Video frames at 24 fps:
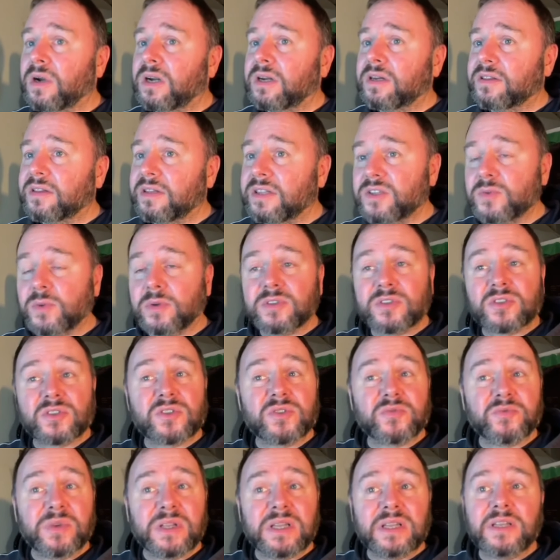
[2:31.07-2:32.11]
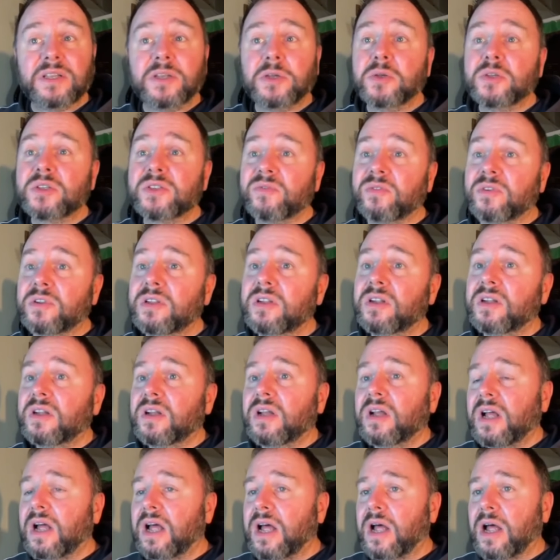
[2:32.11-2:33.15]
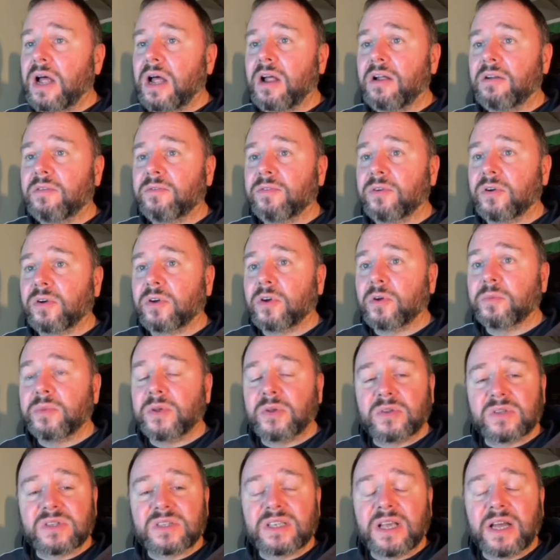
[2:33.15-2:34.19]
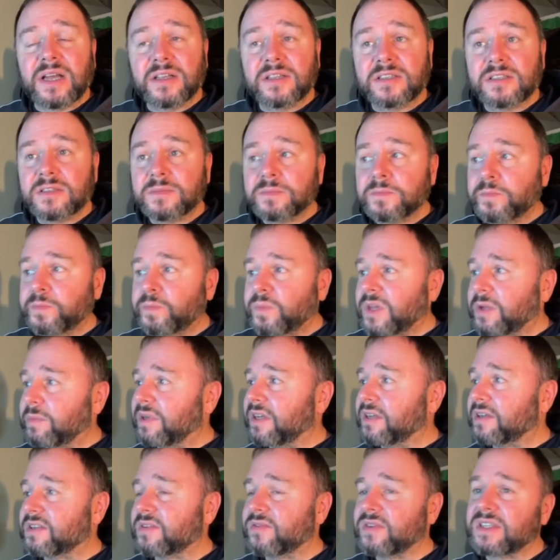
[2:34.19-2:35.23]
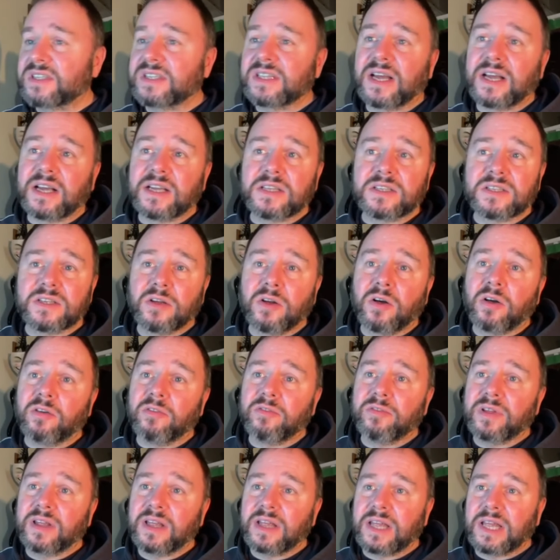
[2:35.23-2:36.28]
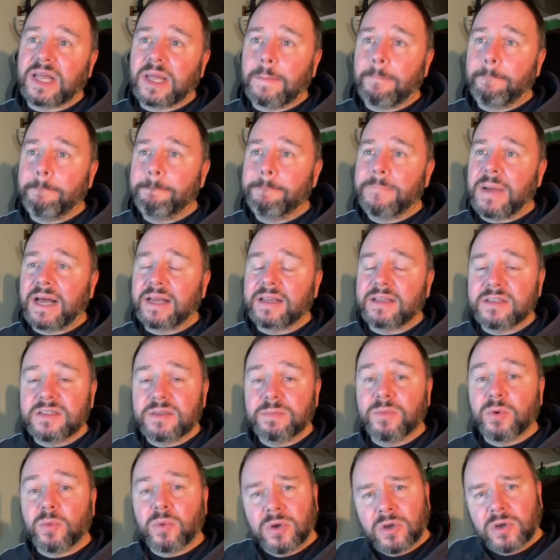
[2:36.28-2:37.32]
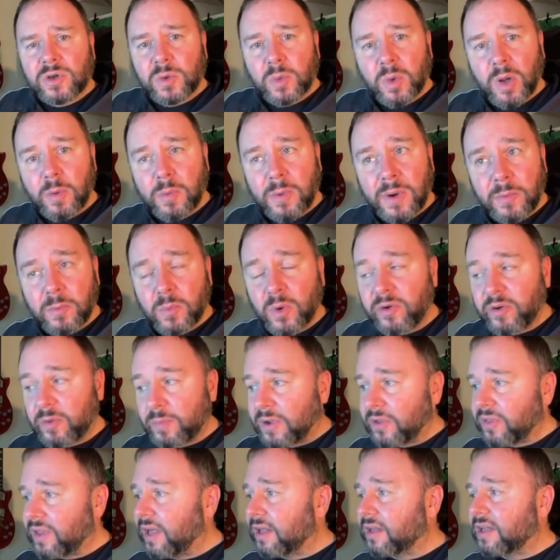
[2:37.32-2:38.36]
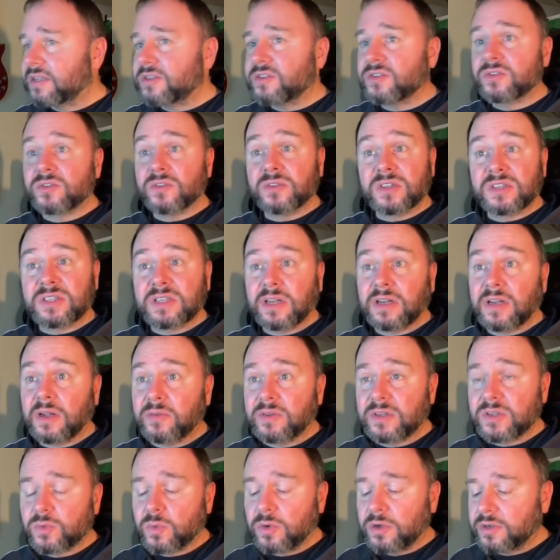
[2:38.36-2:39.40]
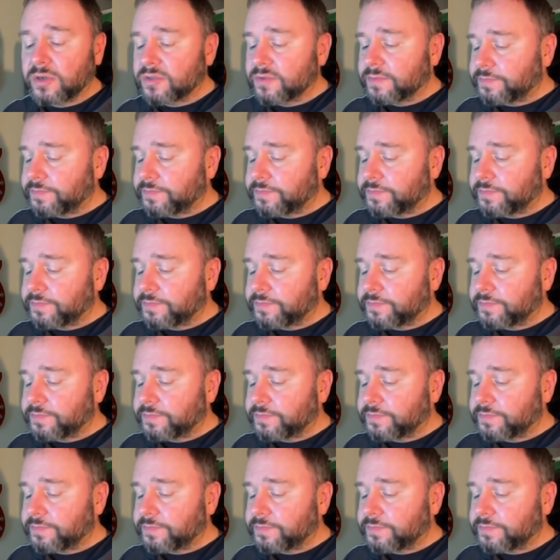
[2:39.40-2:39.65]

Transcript: This one's just really useful for computer science because of the size of a byte. But we're not going to worry about that. Let's just understand how this works.